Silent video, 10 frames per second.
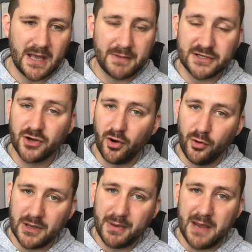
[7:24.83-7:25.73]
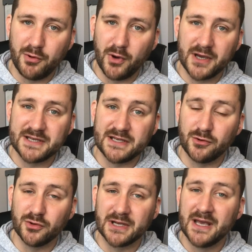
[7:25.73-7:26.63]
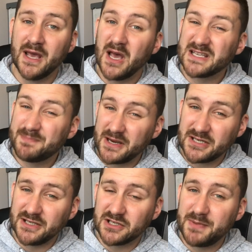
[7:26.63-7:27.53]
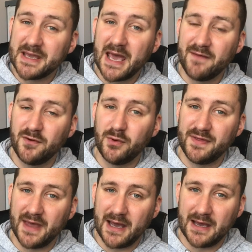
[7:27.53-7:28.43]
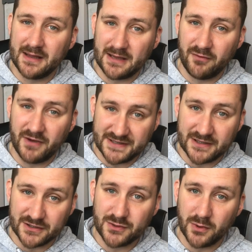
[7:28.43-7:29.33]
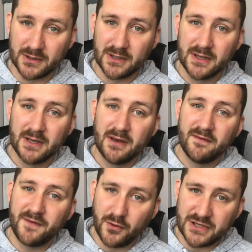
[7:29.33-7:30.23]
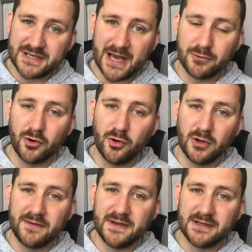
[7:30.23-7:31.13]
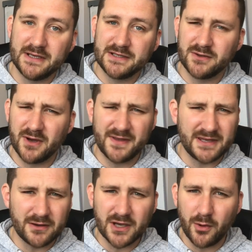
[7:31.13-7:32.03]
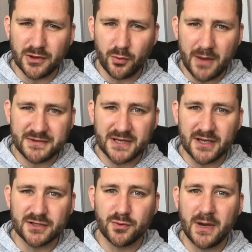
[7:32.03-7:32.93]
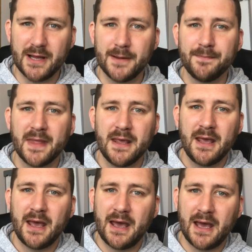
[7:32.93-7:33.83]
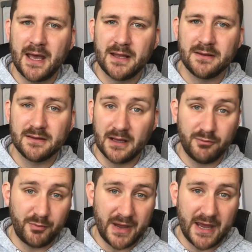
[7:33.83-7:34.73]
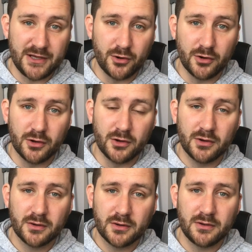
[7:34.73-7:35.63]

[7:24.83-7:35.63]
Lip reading: Make sure all your paperwork is in order, especially just be careful with that residence one. Phone your town hall if you need to. I think you can go on the website as well and they'll prepare your